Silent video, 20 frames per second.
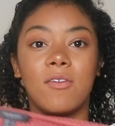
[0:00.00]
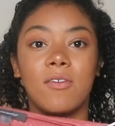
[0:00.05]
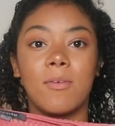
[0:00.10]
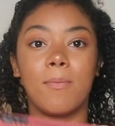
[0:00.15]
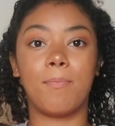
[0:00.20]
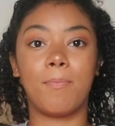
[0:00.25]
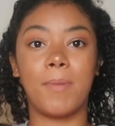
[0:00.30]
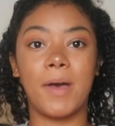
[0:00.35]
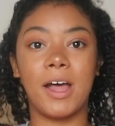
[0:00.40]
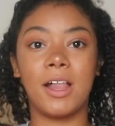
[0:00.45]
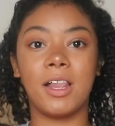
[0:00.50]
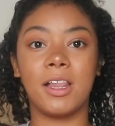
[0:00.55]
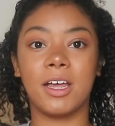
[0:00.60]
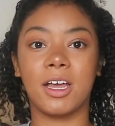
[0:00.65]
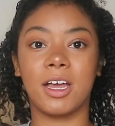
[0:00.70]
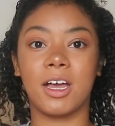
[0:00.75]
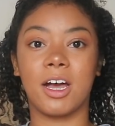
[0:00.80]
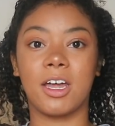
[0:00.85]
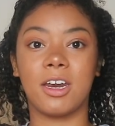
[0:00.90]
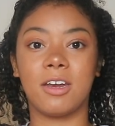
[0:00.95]
it with a belt
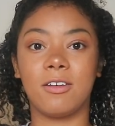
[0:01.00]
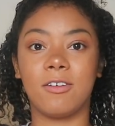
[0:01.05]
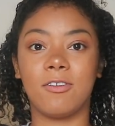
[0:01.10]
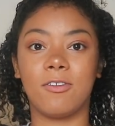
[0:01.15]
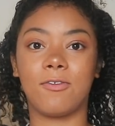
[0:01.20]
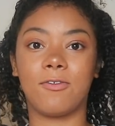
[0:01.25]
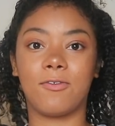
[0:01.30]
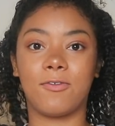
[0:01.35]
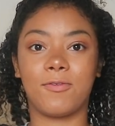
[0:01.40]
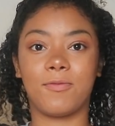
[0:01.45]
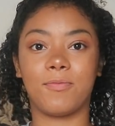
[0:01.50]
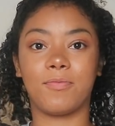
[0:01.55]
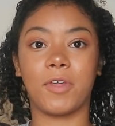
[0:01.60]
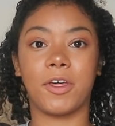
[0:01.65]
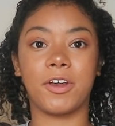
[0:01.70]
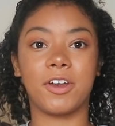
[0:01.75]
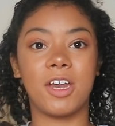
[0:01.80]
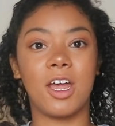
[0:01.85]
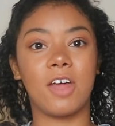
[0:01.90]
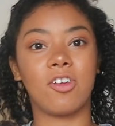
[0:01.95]
and kind of,
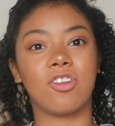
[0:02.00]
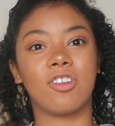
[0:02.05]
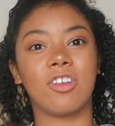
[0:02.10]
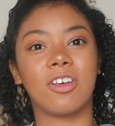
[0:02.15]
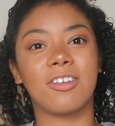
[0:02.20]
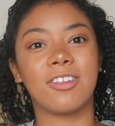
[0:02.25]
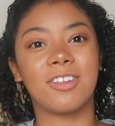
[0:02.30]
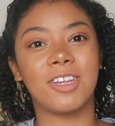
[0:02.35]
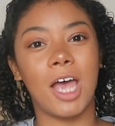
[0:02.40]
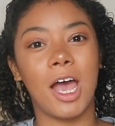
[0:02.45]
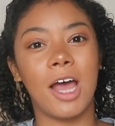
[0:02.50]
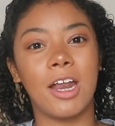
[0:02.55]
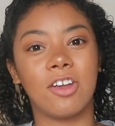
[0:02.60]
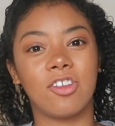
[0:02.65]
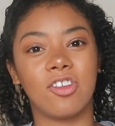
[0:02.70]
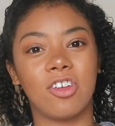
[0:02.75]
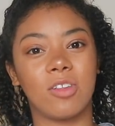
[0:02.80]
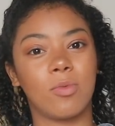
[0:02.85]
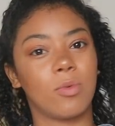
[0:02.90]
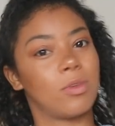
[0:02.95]
I don't know, it just looks
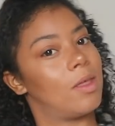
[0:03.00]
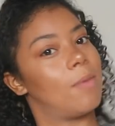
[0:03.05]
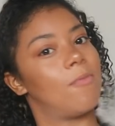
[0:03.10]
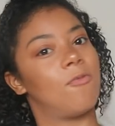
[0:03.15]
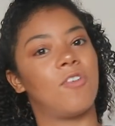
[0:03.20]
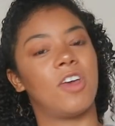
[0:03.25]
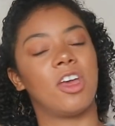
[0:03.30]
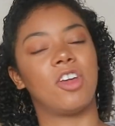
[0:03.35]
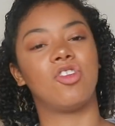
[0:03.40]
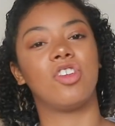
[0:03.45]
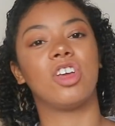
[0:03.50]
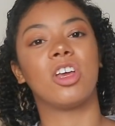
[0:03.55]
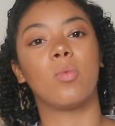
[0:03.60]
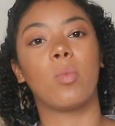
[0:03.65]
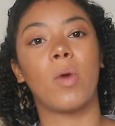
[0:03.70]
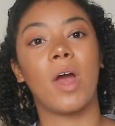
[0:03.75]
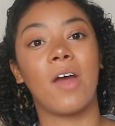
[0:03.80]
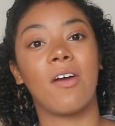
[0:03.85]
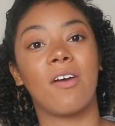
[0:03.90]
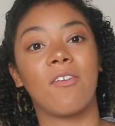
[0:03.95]
stylish, and it's one of them things you
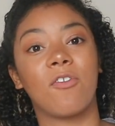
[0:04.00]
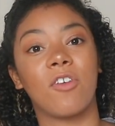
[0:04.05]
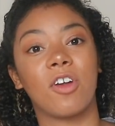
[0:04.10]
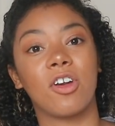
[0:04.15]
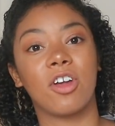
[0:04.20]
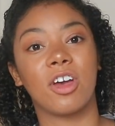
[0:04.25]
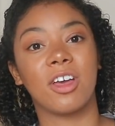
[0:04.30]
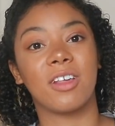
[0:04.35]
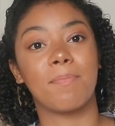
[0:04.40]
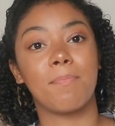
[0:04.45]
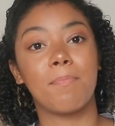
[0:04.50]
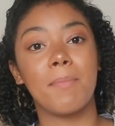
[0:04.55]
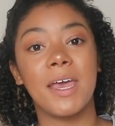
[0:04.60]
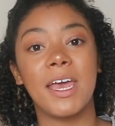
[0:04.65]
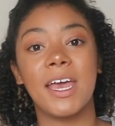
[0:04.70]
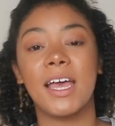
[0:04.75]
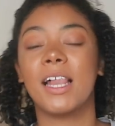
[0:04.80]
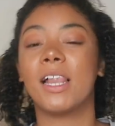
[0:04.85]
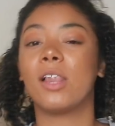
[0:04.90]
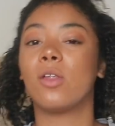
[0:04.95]
could wear it for a nice
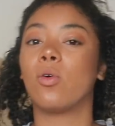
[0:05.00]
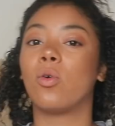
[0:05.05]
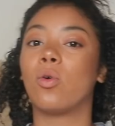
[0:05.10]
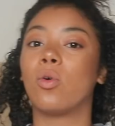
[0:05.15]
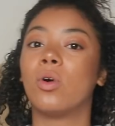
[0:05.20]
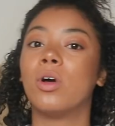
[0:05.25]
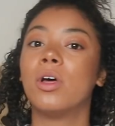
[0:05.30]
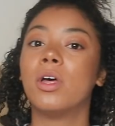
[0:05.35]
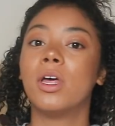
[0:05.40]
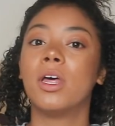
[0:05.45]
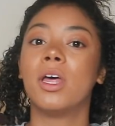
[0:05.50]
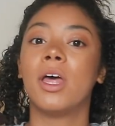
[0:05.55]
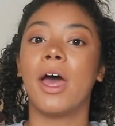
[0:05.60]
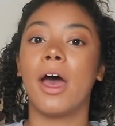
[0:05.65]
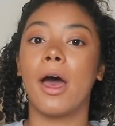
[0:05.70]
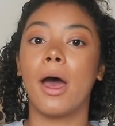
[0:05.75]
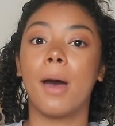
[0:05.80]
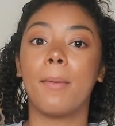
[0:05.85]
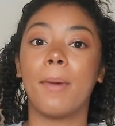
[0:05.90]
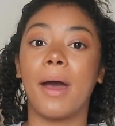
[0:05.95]
meal or
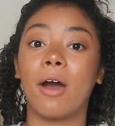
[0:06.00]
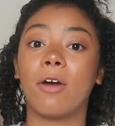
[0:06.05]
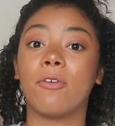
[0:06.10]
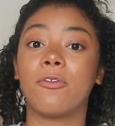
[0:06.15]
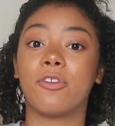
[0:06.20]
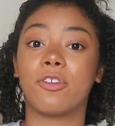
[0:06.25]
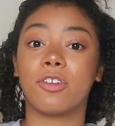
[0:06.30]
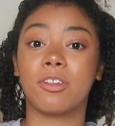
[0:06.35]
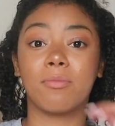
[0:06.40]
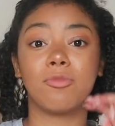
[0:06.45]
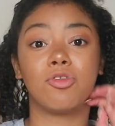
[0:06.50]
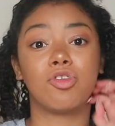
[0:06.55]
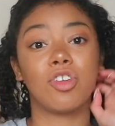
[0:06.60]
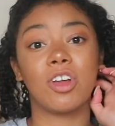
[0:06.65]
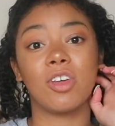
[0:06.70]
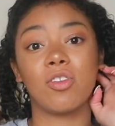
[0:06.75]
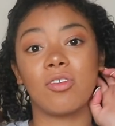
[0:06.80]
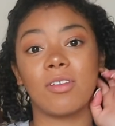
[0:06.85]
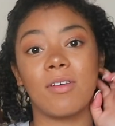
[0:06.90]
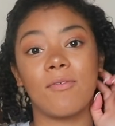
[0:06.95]
out for some
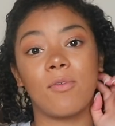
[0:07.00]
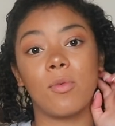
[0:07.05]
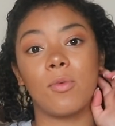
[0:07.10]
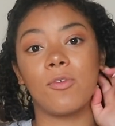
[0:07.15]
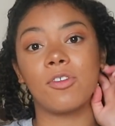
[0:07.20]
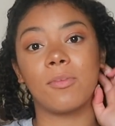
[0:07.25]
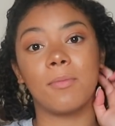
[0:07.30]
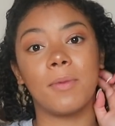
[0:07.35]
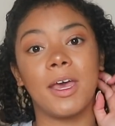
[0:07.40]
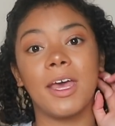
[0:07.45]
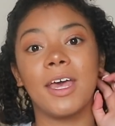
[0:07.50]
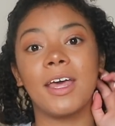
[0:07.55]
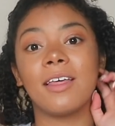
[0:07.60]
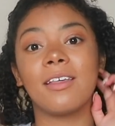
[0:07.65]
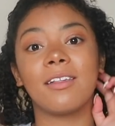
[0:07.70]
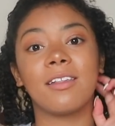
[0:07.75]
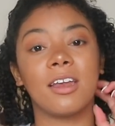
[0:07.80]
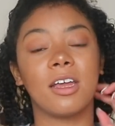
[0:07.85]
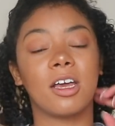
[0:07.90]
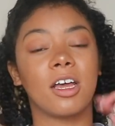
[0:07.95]
drinks or something with some
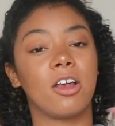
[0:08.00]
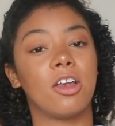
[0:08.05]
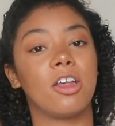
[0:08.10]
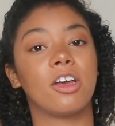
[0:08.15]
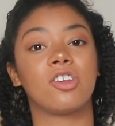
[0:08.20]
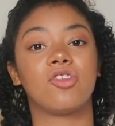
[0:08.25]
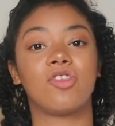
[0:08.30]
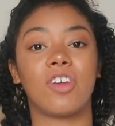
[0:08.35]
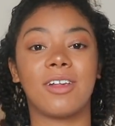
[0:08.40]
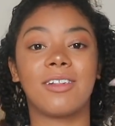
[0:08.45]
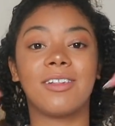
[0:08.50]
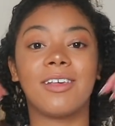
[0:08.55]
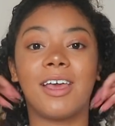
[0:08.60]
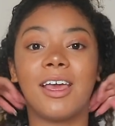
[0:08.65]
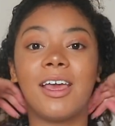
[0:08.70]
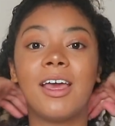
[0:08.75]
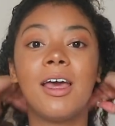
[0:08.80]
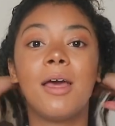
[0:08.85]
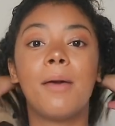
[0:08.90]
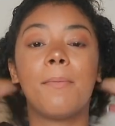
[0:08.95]
heels, and it could look
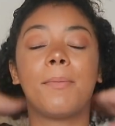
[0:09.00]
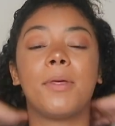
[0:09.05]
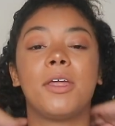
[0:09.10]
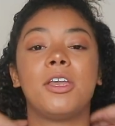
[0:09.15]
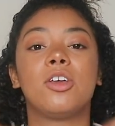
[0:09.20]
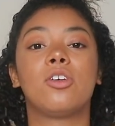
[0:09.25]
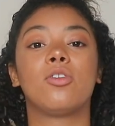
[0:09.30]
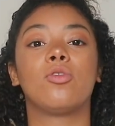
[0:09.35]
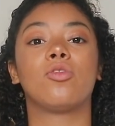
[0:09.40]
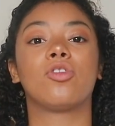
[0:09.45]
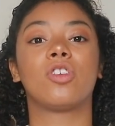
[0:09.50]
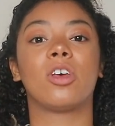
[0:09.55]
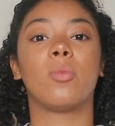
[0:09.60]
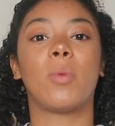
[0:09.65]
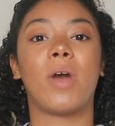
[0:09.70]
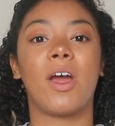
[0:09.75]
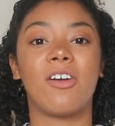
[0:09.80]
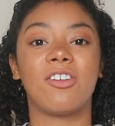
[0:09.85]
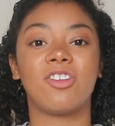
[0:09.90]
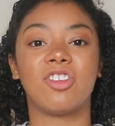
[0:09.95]
dressy. But then you could also
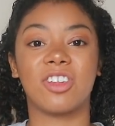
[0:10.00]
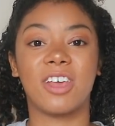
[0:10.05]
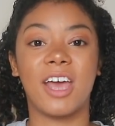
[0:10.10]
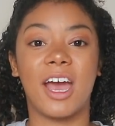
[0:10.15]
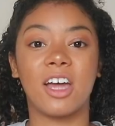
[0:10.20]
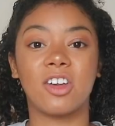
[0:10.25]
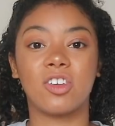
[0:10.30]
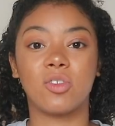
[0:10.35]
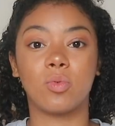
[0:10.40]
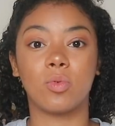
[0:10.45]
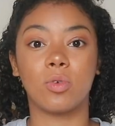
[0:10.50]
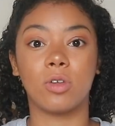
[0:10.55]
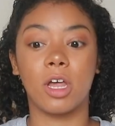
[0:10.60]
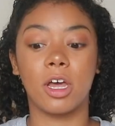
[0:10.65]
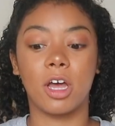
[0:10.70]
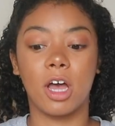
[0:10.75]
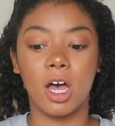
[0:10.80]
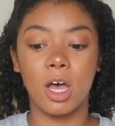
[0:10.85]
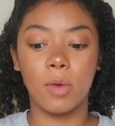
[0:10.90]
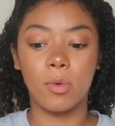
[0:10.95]
wear it just casual,
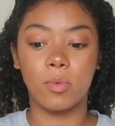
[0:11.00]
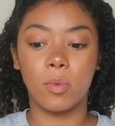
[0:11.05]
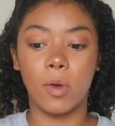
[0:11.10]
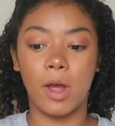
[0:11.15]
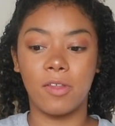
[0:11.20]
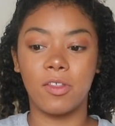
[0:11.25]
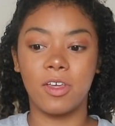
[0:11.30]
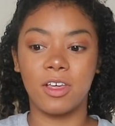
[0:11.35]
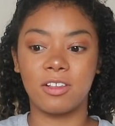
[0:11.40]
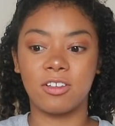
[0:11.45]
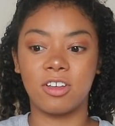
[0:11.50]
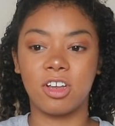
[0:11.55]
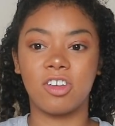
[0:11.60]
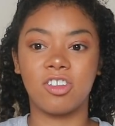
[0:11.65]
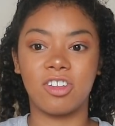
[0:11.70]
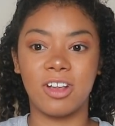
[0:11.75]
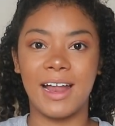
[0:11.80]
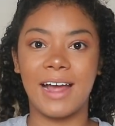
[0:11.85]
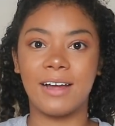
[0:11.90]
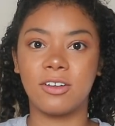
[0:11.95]
like I would wear this to
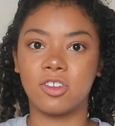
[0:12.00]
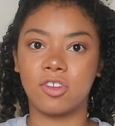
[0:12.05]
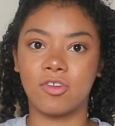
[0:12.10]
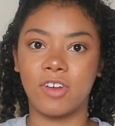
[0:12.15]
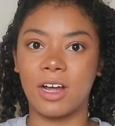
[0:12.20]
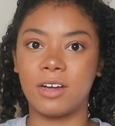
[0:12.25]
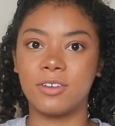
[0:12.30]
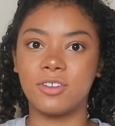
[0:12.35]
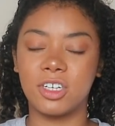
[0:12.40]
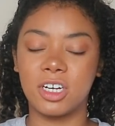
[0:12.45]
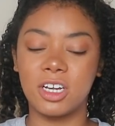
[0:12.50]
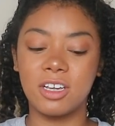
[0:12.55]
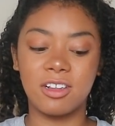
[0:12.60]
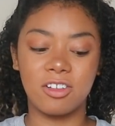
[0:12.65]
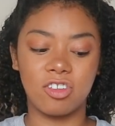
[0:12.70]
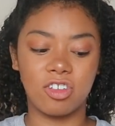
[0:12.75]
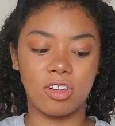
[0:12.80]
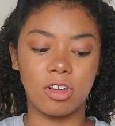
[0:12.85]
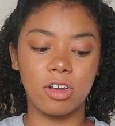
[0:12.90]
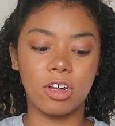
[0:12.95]
just lounge around in because
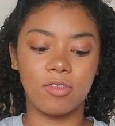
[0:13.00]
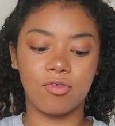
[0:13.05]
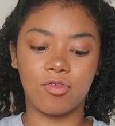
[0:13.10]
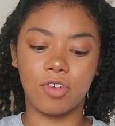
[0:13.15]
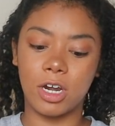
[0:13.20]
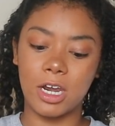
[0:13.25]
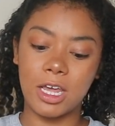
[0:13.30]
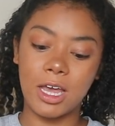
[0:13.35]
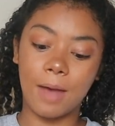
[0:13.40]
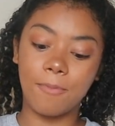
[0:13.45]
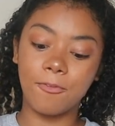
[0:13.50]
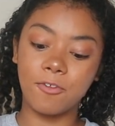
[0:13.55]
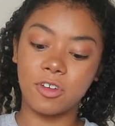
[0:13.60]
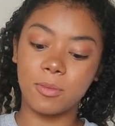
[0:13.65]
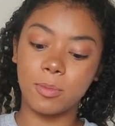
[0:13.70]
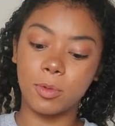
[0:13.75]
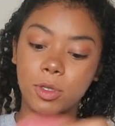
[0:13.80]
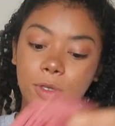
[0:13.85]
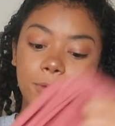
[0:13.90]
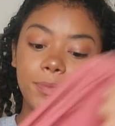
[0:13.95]
it just looks really
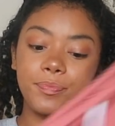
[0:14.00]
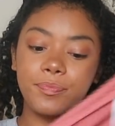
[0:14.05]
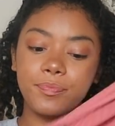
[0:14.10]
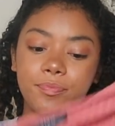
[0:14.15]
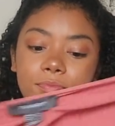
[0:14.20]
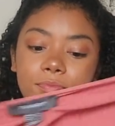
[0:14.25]
comfortable.